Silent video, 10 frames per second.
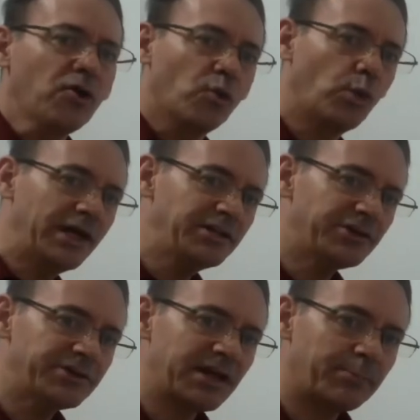when your
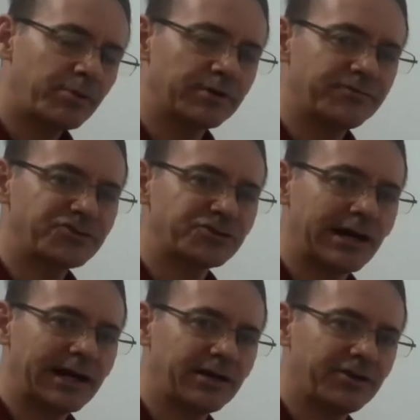number of
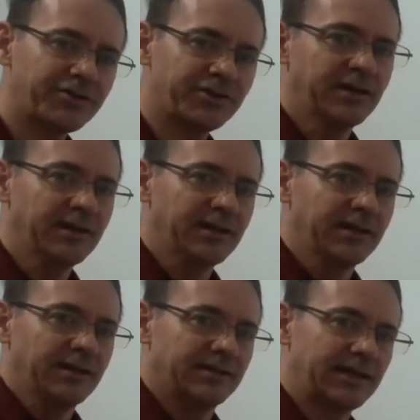trials
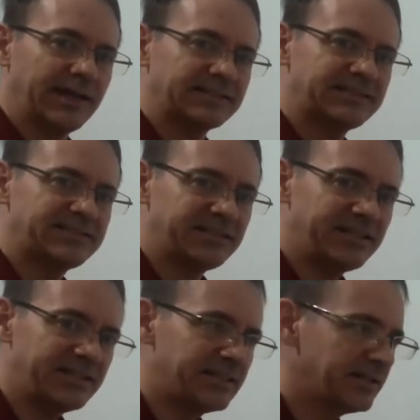
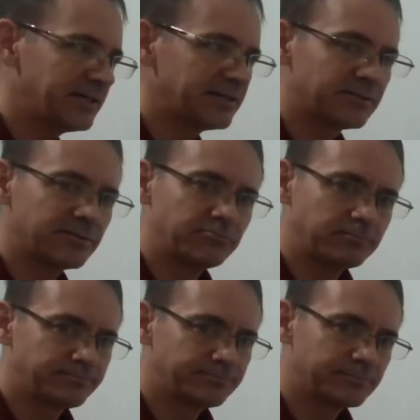exceed
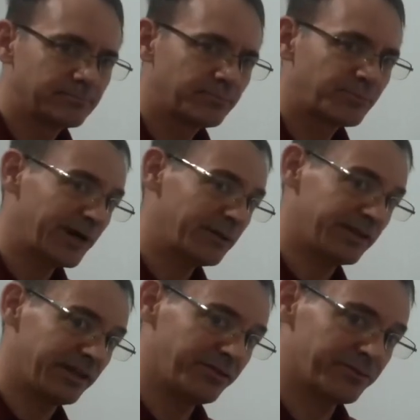
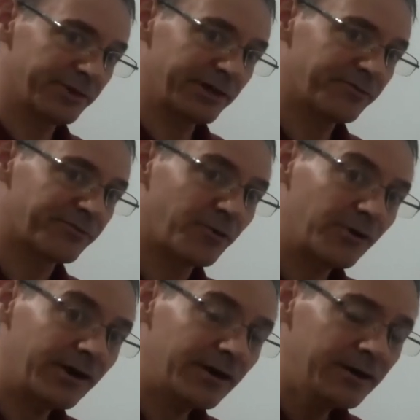probably 3 or
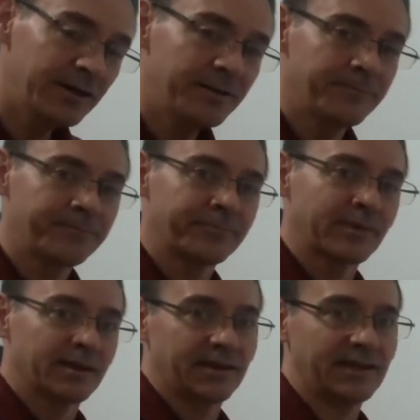4,
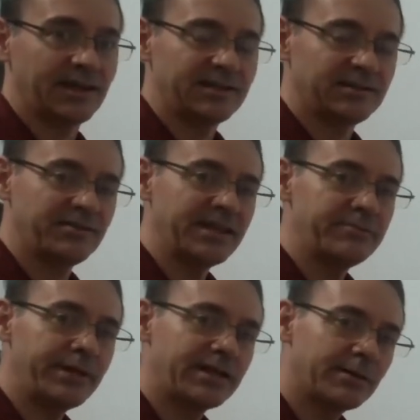it then
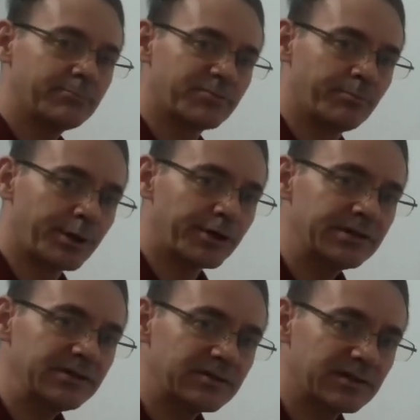becomes
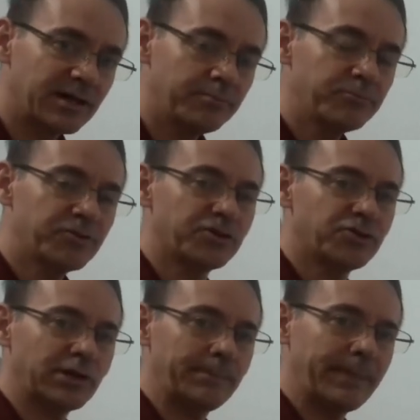burdensome to
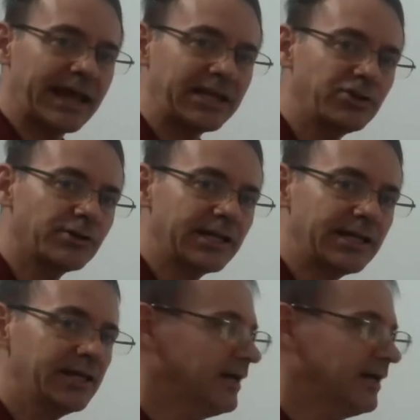do it manually.